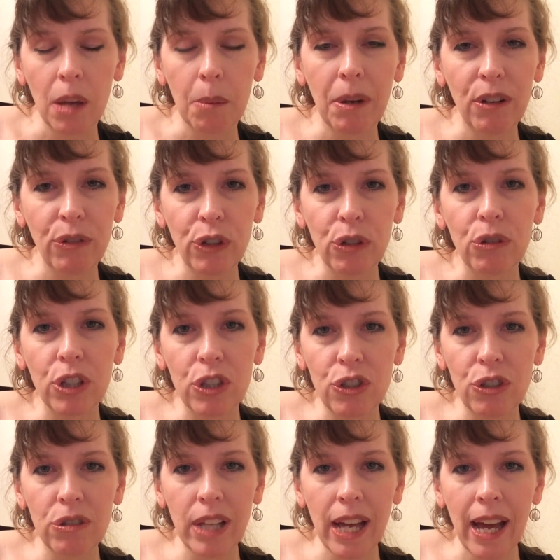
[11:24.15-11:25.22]
But if you could
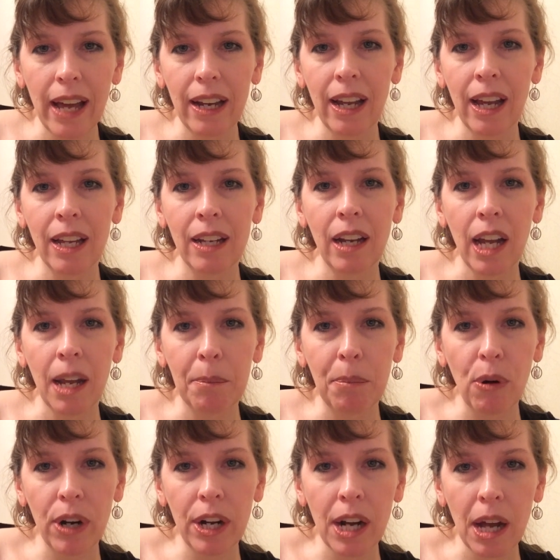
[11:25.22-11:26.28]
do that and
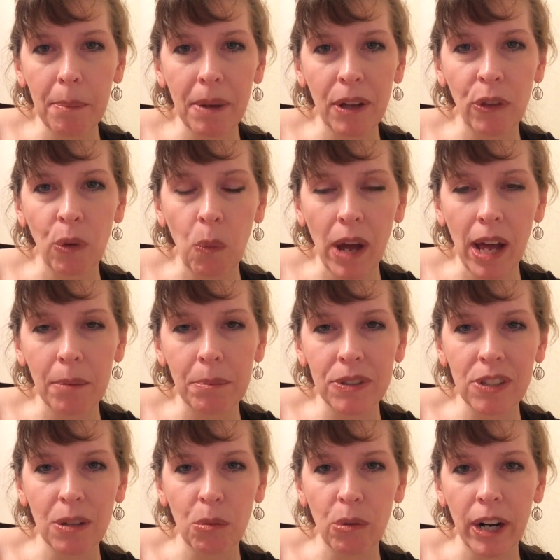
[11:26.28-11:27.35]
put it up on the web
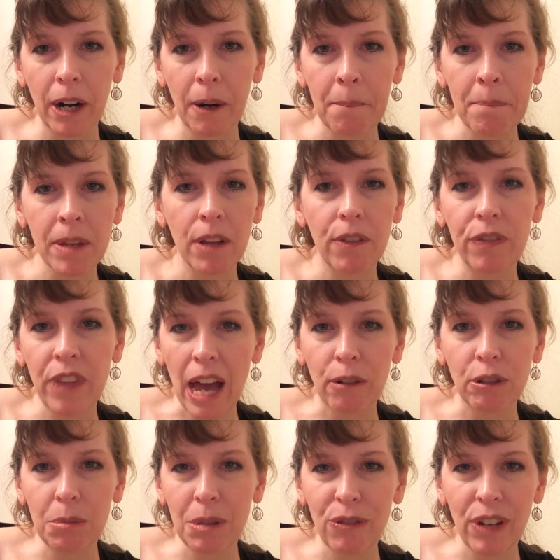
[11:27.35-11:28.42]
somewhere, that
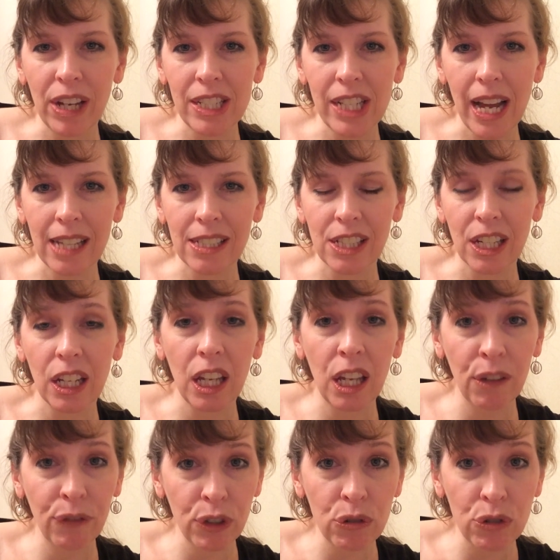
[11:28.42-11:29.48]
would be fantastic.
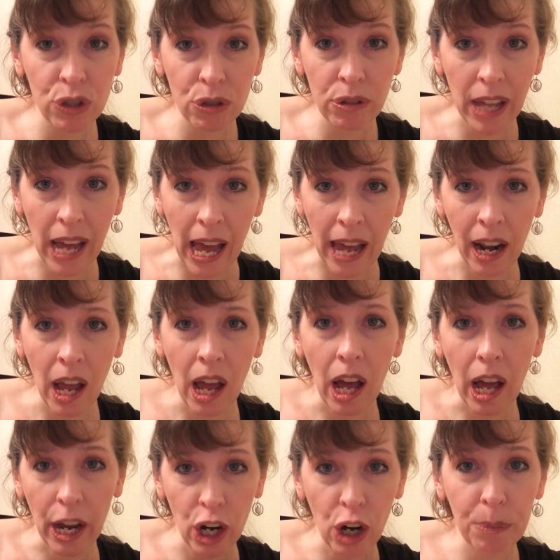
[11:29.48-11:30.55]
If you do that,
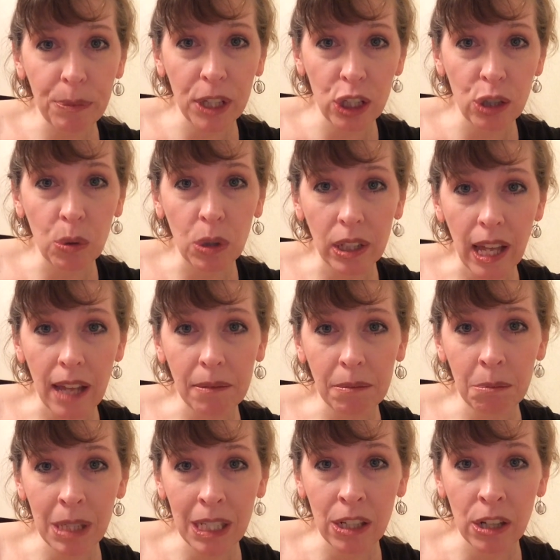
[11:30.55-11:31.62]
I hope that you will let
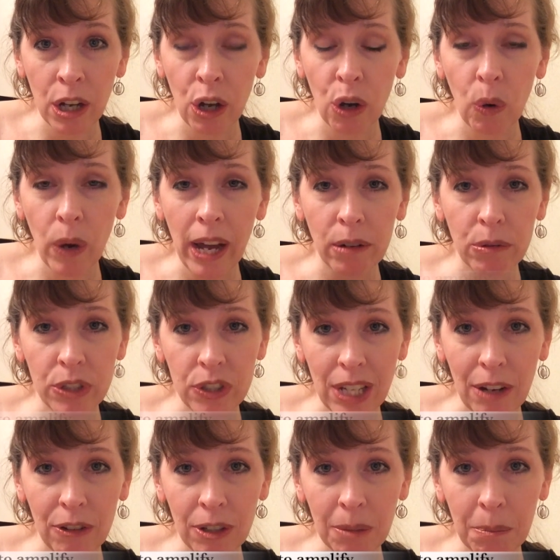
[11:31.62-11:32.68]
me know at
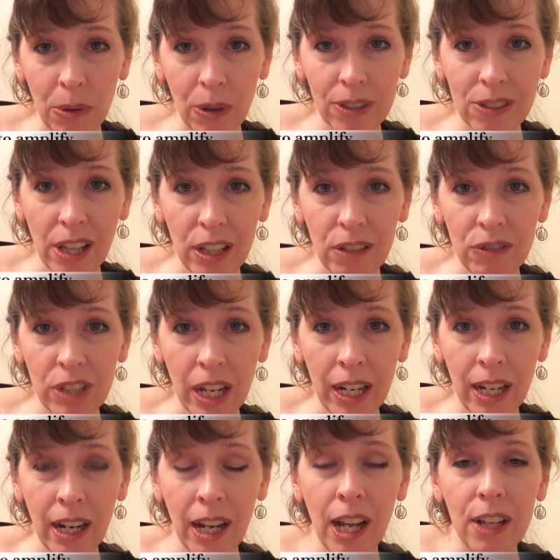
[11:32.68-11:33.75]
Resounding Books that you've done
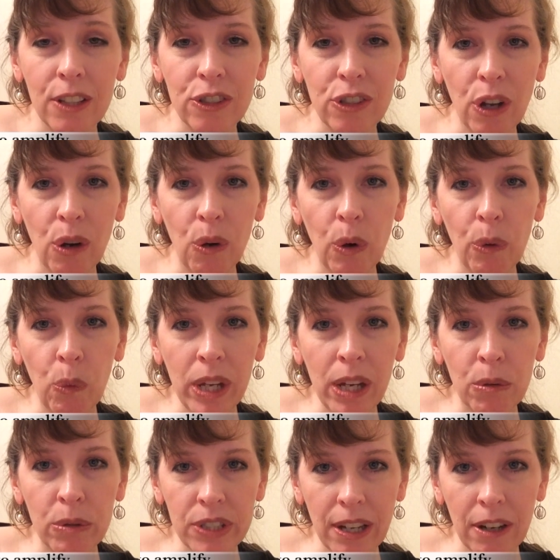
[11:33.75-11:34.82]
it, so we
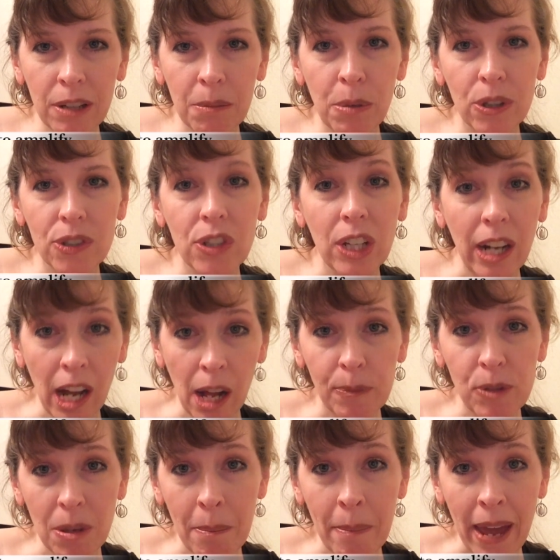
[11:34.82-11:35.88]
at Resounding Books can
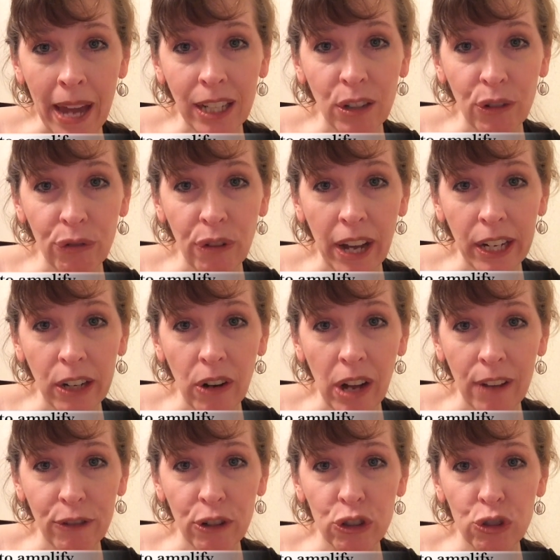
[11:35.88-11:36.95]
help to magnify your
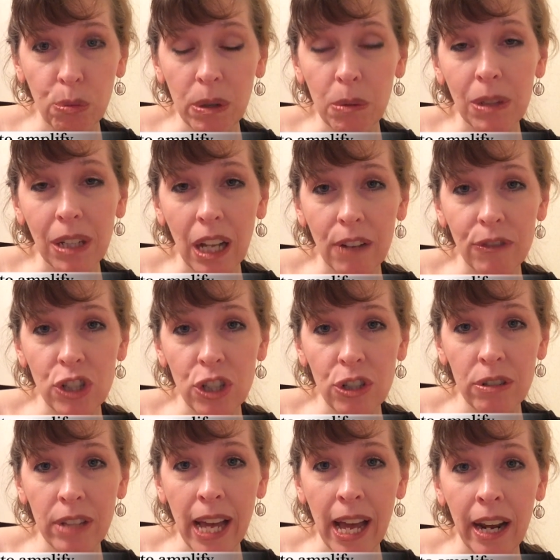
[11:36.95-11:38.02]
efforts. We would love to
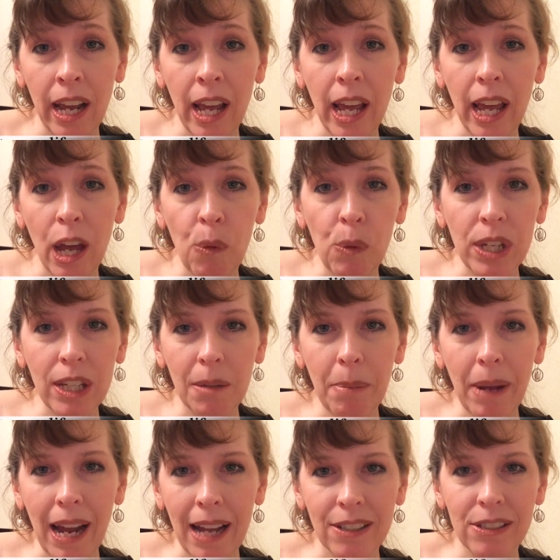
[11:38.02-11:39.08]
do that, and we can
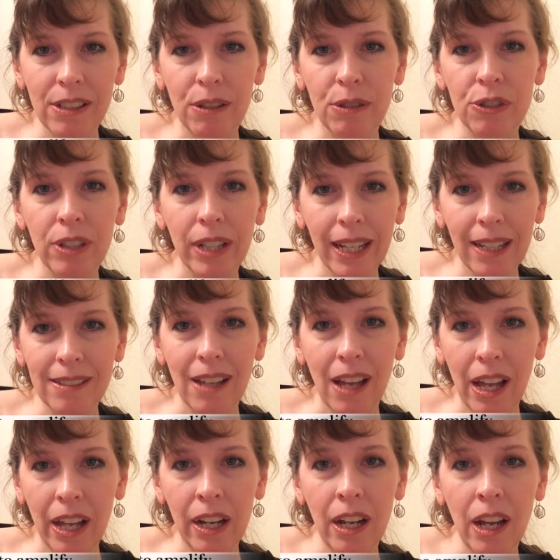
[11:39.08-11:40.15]
pass those links
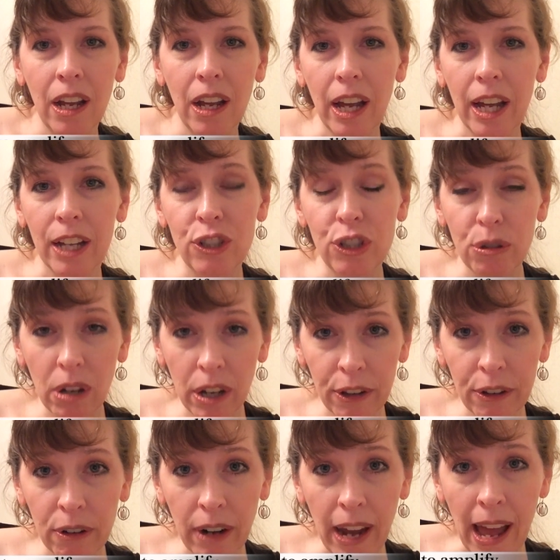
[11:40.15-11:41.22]
on to
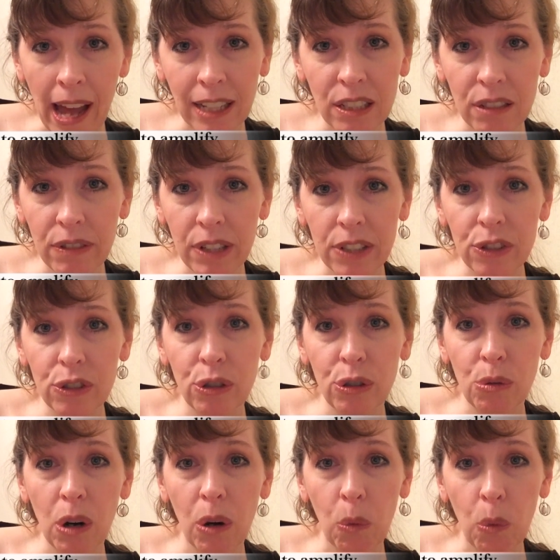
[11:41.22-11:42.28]
other activists
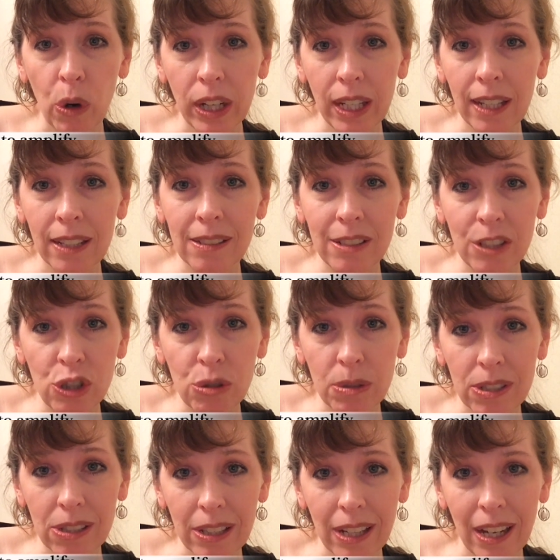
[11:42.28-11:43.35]
who are working
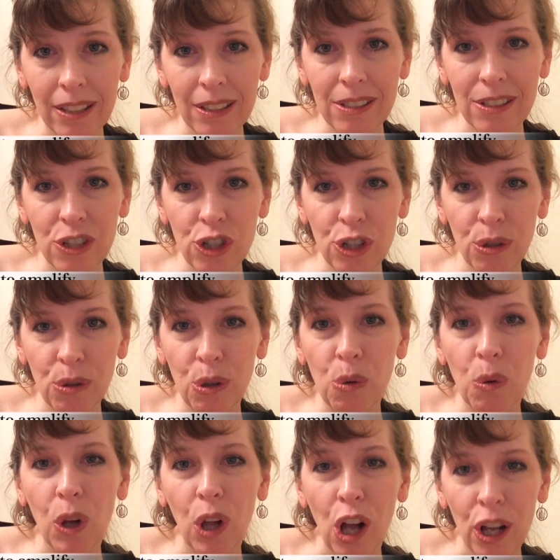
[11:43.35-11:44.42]
assiduously on this issue, who
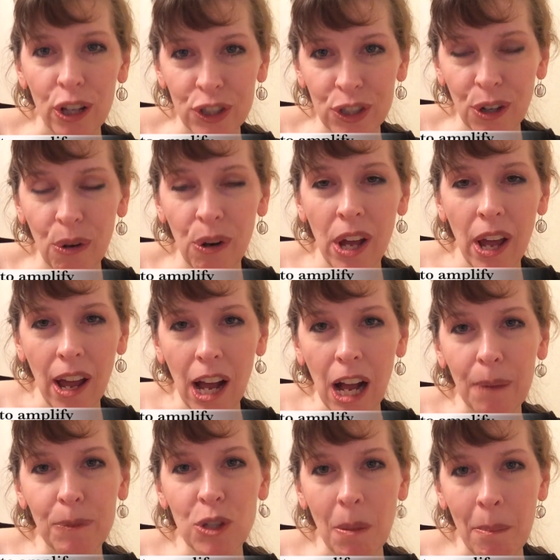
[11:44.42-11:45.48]
will also
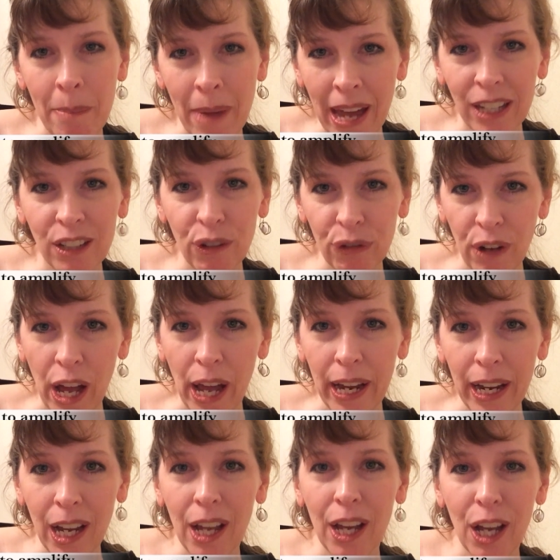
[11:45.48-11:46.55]
help to magnify
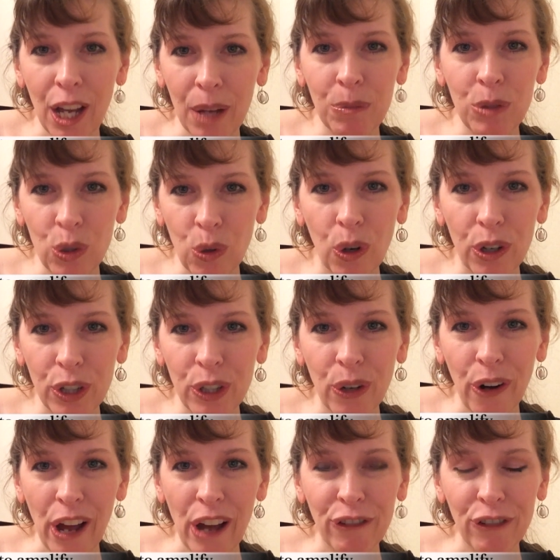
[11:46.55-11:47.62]

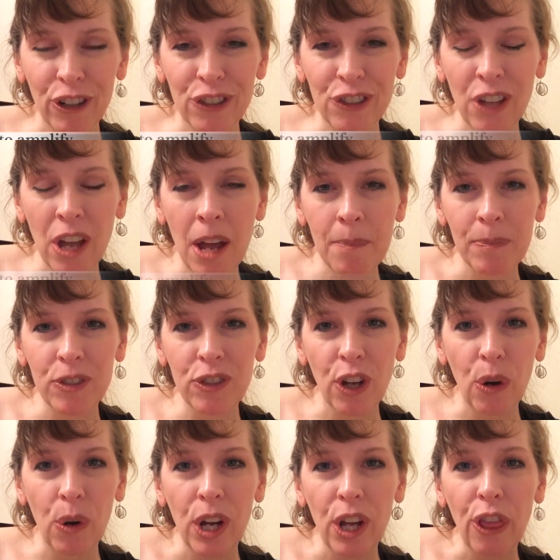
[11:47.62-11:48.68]
your efforts.
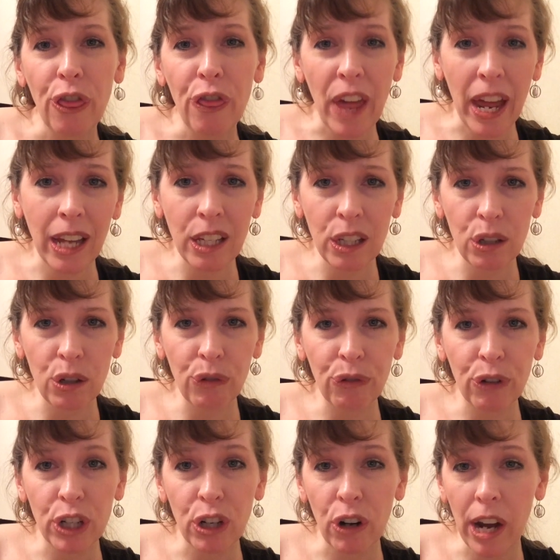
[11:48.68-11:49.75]
So thank you for
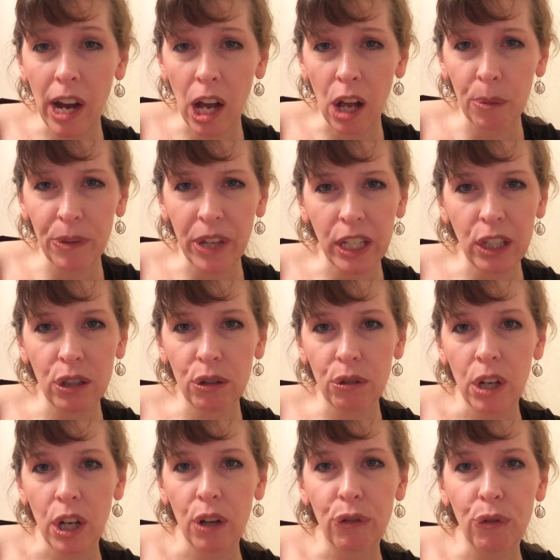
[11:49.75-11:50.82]
your help. Thank you
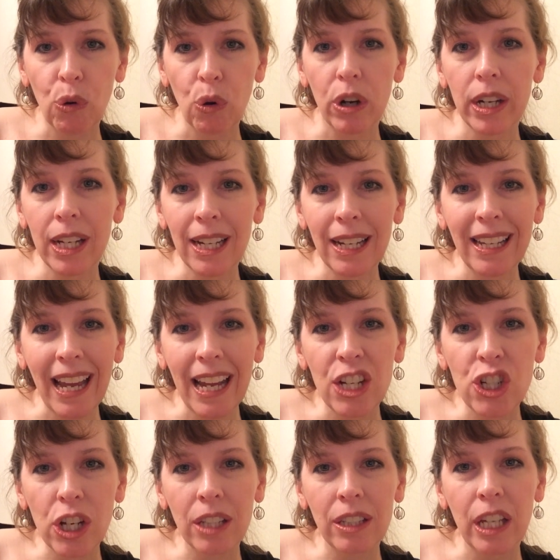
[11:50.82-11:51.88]
for
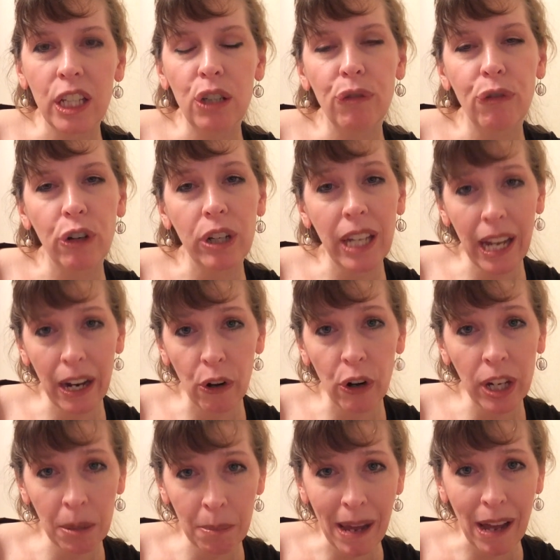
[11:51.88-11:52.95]
engaging. Thank you for
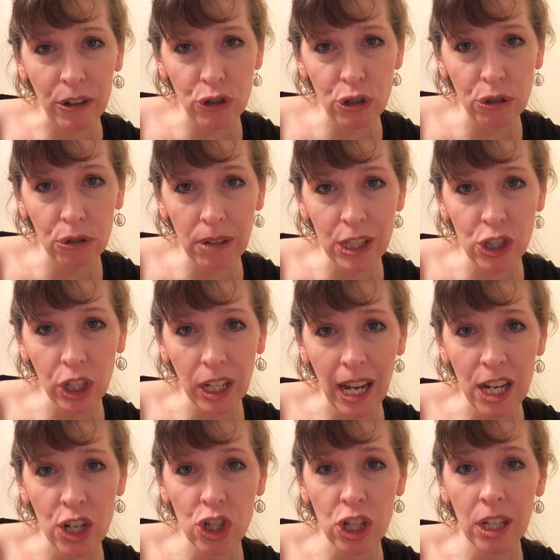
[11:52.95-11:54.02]
caring about true
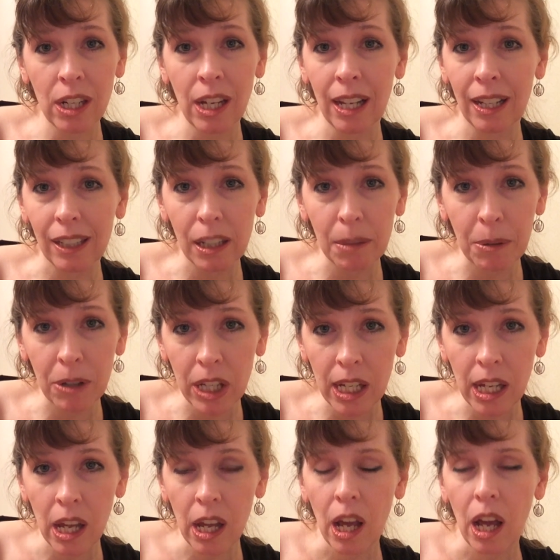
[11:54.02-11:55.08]
education and liberty.